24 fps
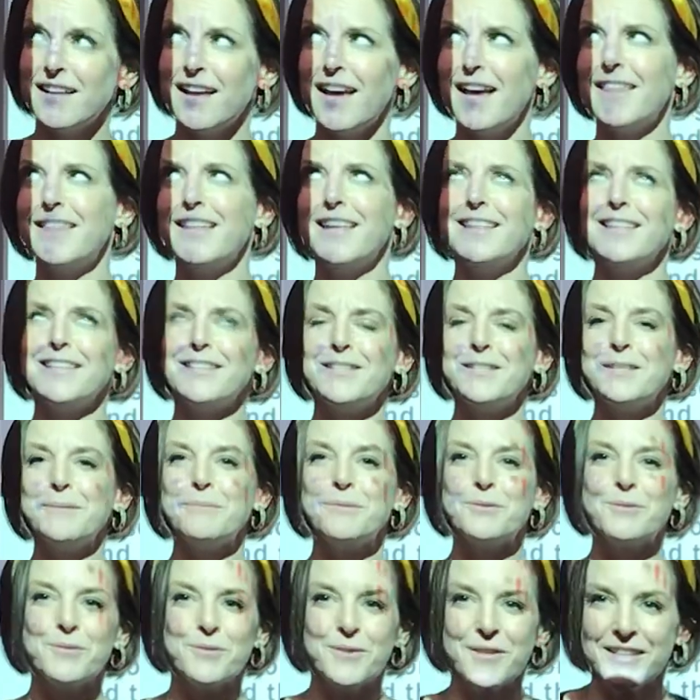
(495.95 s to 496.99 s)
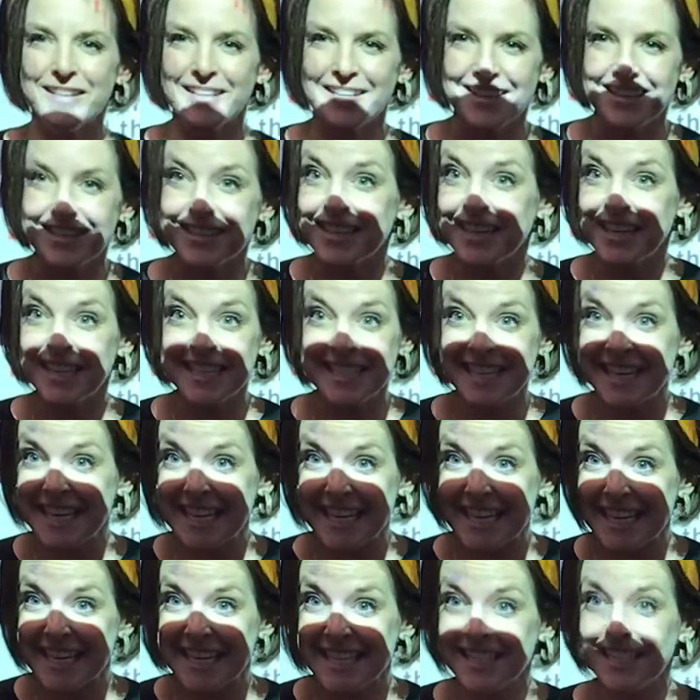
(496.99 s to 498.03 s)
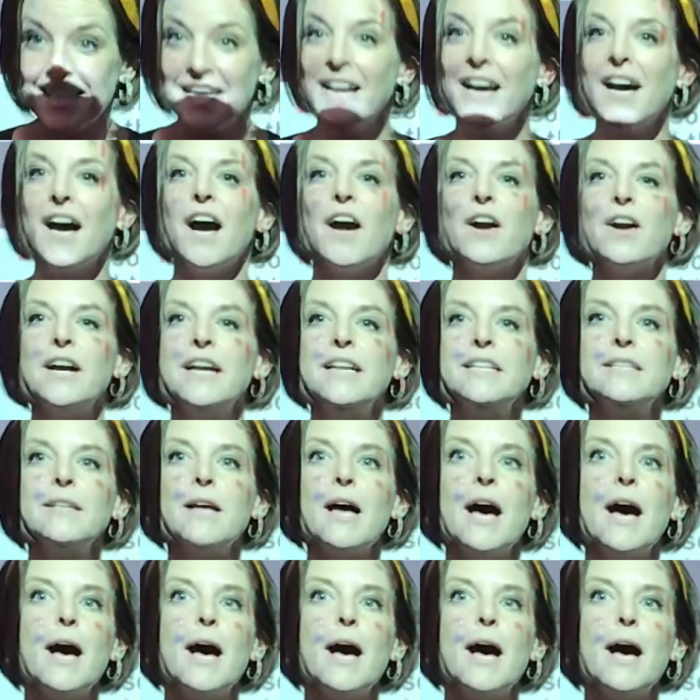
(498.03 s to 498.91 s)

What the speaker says: and then the super cool thing is you get to eat it, all right?